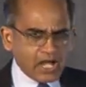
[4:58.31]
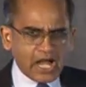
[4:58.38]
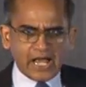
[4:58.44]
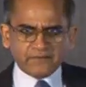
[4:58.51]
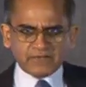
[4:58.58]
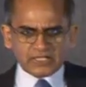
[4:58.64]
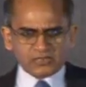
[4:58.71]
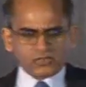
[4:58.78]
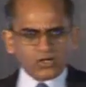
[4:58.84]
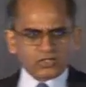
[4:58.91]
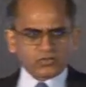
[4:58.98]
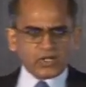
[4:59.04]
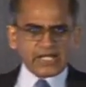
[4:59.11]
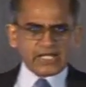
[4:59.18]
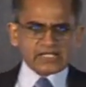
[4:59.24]
I've just gone
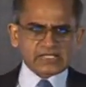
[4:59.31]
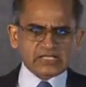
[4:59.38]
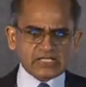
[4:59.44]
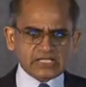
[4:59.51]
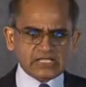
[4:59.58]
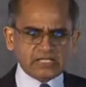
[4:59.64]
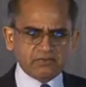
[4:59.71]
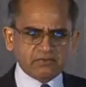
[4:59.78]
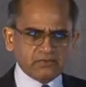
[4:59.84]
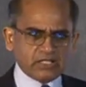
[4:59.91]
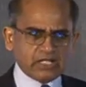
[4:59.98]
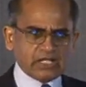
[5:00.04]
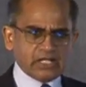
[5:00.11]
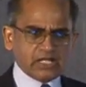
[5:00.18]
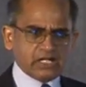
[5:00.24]
to IRCTC
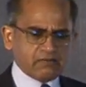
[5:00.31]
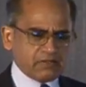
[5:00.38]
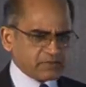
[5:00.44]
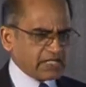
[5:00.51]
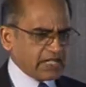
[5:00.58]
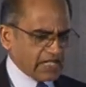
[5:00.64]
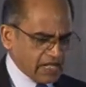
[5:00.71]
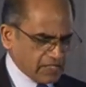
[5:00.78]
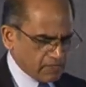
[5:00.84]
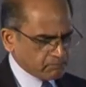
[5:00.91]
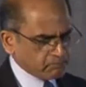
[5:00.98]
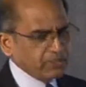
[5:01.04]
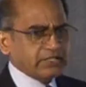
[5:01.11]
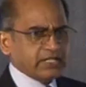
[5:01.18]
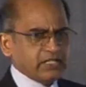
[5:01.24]
uh, website and I
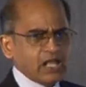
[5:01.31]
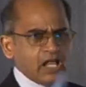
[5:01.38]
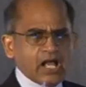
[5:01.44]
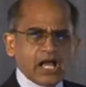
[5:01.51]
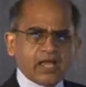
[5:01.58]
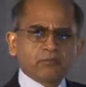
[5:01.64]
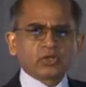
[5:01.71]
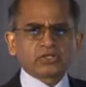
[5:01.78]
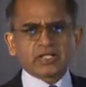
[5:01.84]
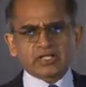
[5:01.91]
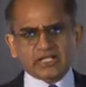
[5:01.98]
printed, I booked a